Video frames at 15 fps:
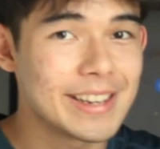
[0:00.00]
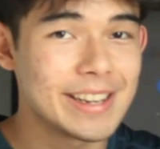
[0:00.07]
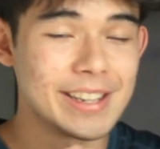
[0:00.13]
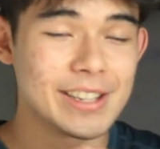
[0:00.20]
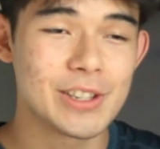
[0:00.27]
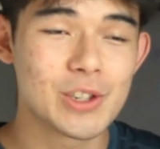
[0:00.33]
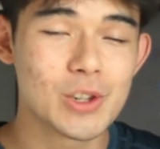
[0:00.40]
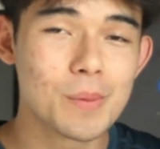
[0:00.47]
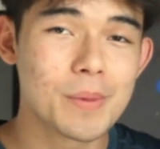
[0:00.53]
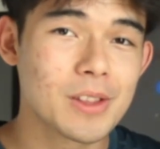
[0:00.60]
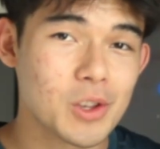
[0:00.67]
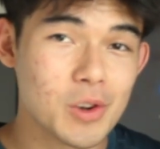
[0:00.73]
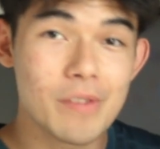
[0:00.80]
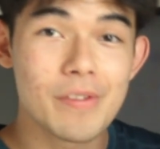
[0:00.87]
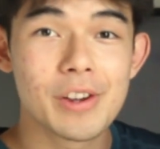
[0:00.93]
assuming
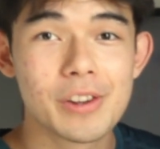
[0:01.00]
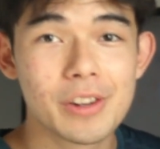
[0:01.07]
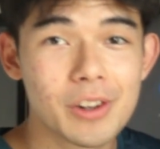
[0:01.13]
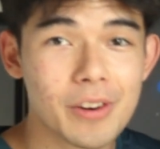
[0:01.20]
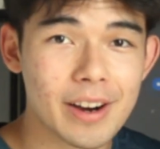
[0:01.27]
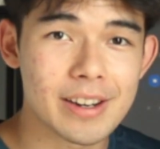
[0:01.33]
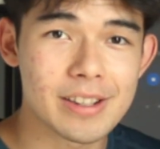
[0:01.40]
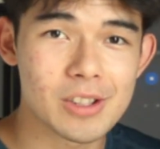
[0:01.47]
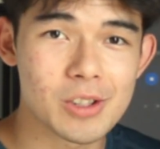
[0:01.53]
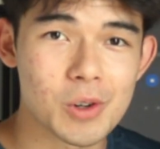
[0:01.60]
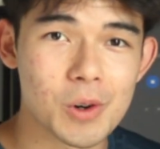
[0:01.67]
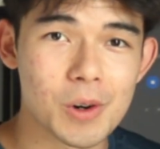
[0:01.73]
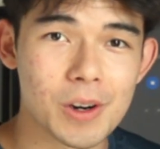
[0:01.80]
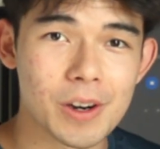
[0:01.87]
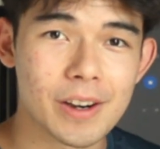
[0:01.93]
you have a good credit
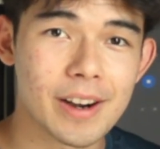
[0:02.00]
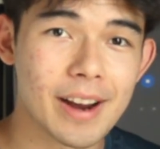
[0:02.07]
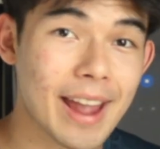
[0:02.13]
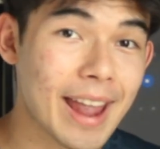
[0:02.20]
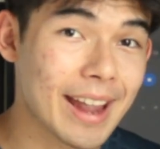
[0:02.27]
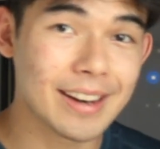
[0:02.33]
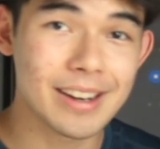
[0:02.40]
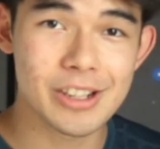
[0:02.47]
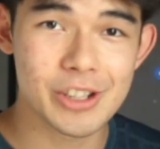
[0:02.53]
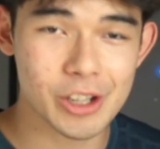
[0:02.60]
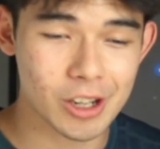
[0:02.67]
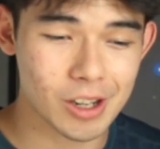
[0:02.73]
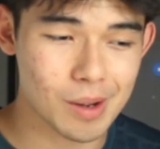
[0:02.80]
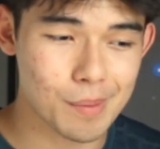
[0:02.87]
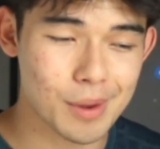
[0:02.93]
score and a
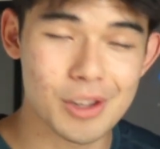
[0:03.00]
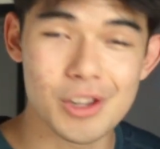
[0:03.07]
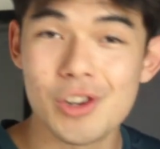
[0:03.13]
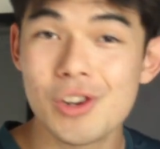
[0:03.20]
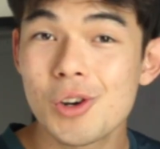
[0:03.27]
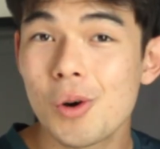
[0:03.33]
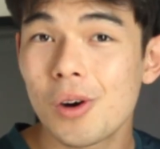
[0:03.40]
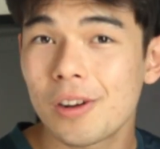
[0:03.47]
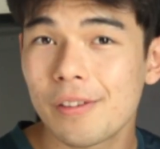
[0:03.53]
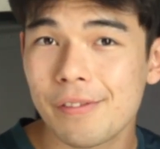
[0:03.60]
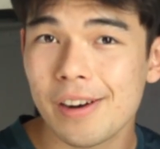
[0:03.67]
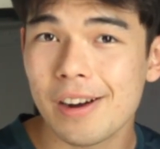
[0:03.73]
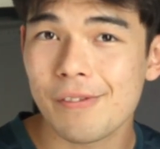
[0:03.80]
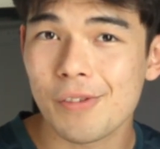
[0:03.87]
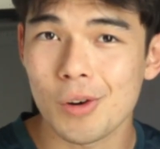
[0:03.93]
job, you can
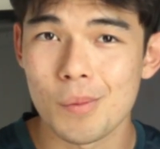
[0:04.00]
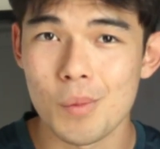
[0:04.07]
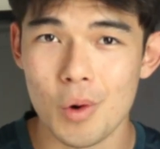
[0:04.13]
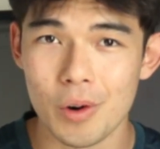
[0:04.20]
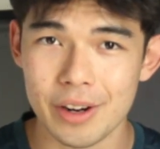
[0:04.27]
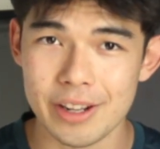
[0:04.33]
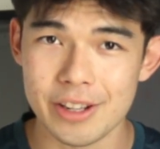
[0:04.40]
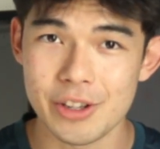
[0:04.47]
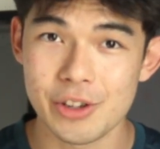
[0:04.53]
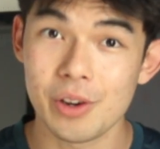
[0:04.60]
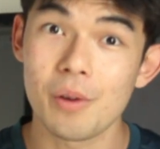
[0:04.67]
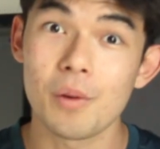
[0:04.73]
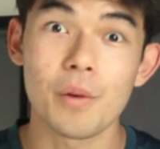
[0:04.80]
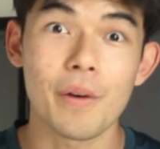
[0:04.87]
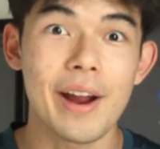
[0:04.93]
qualify for a mortgage
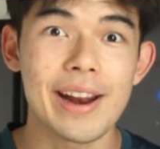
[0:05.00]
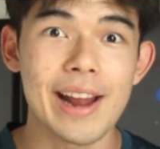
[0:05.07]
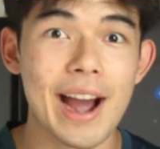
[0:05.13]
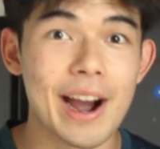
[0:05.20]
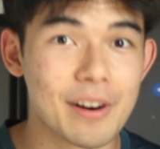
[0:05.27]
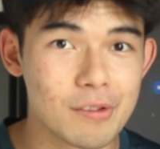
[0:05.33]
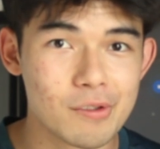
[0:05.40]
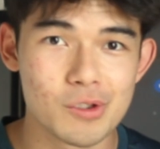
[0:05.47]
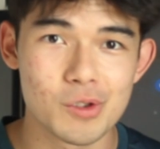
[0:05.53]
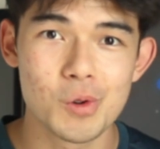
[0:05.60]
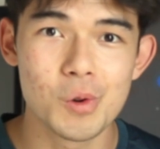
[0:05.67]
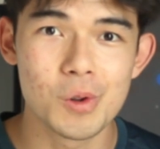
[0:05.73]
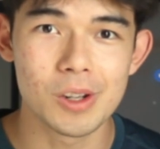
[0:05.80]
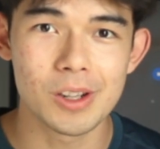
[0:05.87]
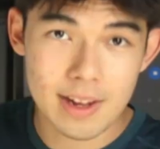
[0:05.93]
right out of
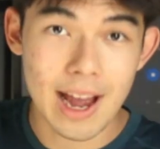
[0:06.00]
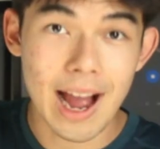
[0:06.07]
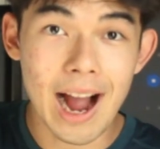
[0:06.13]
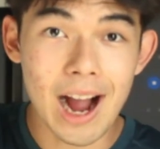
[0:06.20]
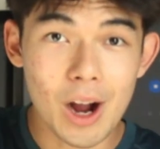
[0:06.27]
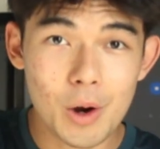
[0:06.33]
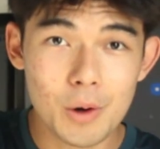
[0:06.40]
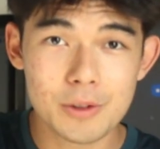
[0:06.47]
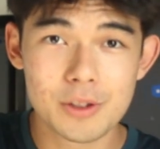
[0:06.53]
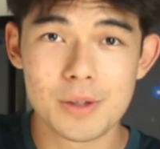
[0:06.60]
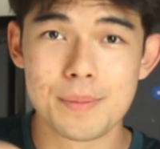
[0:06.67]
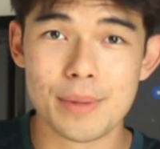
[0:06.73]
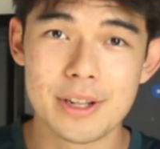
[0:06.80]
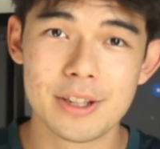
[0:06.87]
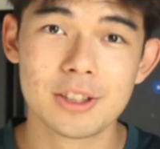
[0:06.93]
school. How to
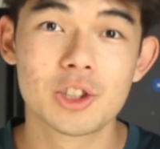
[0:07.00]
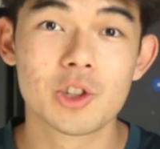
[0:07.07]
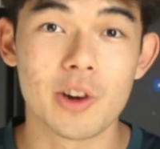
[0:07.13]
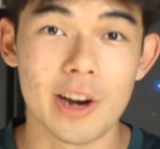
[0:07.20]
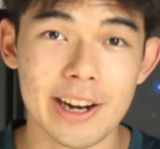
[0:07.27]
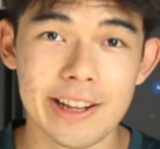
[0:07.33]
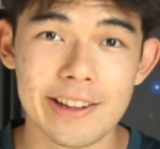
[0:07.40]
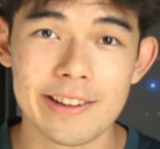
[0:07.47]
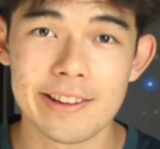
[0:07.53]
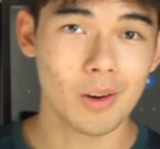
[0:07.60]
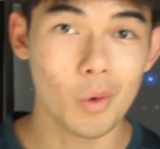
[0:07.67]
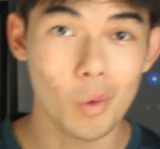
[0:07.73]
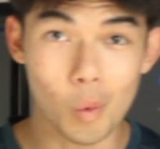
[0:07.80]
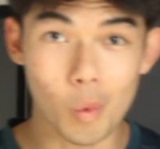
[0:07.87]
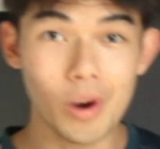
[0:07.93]
build credit.
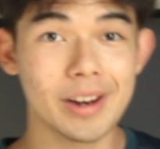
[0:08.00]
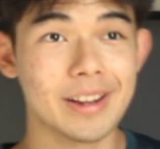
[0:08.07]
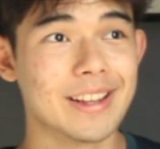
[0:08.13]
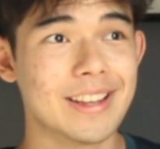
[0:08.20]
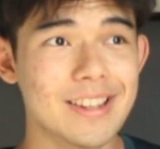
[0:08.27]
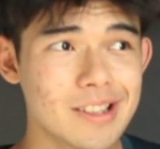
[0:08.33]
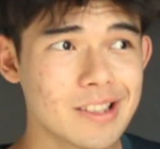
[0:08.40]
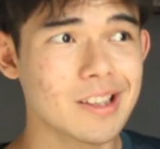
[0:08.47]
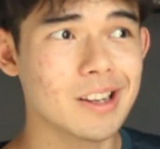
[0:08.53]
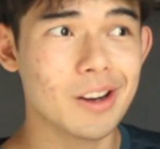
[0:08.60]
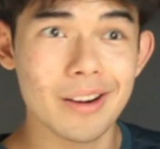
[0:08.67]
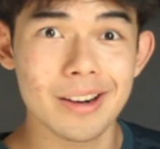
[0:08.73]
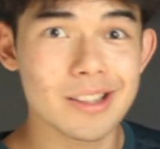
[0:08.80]
What is a credit